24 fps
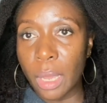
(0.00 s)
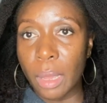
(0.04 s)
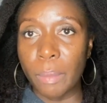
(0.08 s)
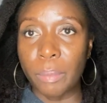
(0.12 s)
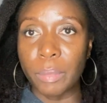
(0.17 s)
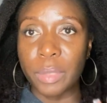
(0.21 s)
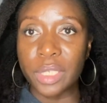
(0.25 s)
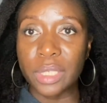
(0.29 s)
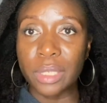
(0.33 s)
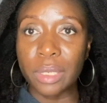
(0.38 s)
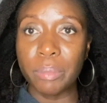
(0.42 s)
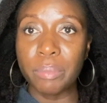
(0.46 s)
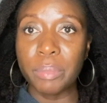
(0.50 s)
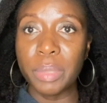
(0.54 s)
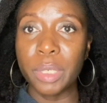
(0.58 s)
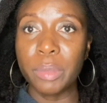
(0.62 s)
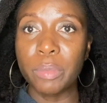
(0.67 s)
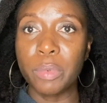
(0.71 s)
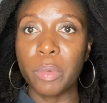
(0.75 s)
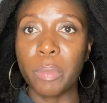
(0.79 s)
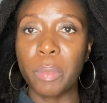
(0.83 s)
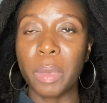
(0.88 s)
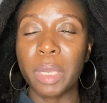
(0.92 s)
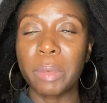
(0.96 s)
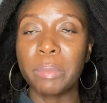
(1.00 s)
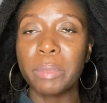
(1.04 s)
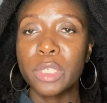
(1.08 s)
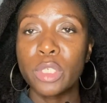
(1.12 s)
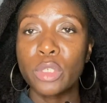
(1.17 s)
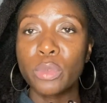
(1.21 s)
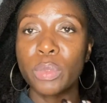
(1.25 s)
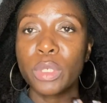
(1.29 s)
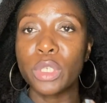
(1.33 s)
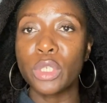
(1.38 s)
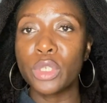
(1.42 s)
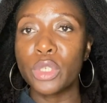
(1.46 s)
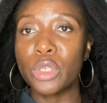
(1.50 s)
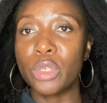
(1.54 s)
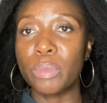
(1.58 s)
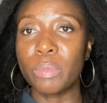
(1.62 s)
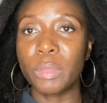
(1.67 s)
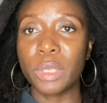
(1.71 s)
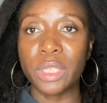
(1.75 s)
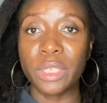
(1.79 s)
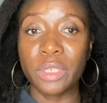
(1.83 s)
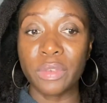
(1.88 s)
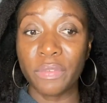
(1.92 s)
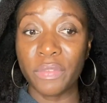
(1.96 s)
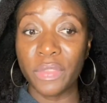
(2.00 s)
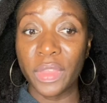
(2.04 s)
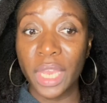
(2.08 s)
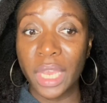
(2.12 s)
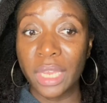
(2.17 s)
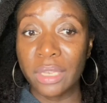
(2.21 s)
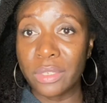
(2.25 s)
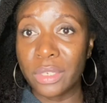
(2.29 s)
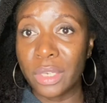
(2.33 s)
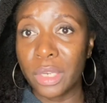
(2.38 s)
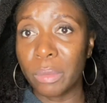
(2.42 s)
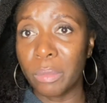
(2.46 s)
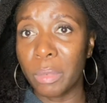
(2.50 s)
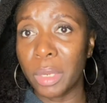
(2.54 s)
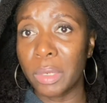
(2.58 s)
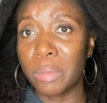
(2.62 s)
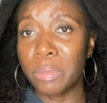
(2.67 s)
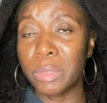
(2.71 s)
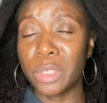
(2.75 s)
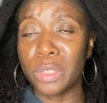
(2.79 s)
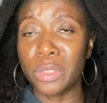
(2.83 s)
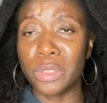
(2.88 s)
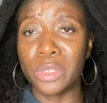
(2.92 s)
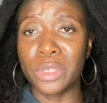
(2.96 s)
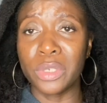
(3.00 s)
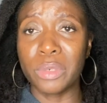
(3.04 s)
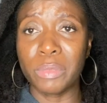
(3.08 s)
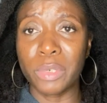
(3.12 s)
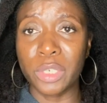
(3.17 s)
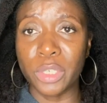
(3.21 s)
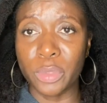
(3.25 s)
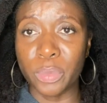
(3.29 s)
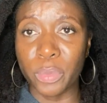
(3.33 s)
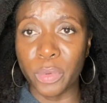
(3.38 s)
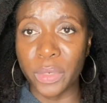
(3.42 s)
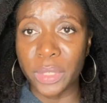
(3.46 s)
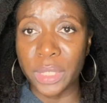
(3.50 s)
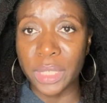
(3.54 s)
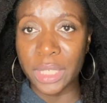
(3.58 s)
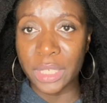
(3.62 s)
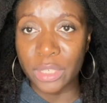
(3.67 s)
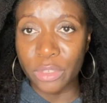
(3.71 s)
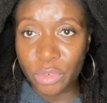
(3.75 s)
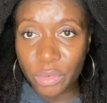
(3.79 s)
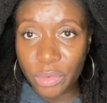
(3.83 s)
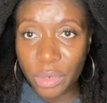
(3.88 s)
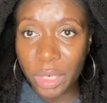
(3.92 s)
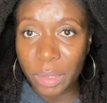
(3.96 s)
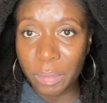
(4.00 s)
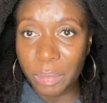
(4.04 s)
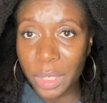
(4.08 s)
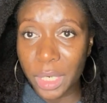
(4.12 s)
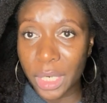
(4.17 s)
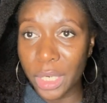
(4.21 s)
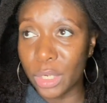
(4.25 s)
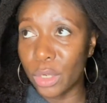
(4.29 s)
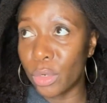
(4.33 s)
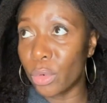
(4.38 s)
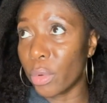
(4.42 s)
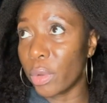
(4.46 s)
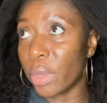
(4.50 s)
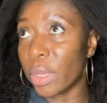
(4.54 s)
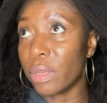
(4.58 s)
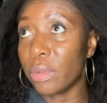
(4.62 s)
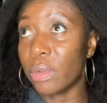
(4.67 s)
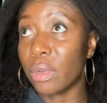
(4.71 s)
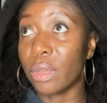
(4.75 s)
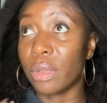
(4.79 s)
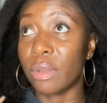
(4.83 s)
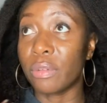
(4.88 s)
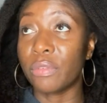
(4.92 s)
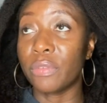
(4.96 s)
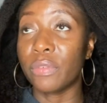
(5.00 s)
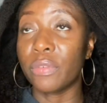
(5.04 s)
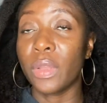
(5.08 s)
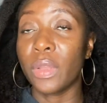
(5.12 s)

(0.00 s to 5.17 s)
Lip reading: But some people might be doing too much of that. So you might be doing too much protein treatment, not enough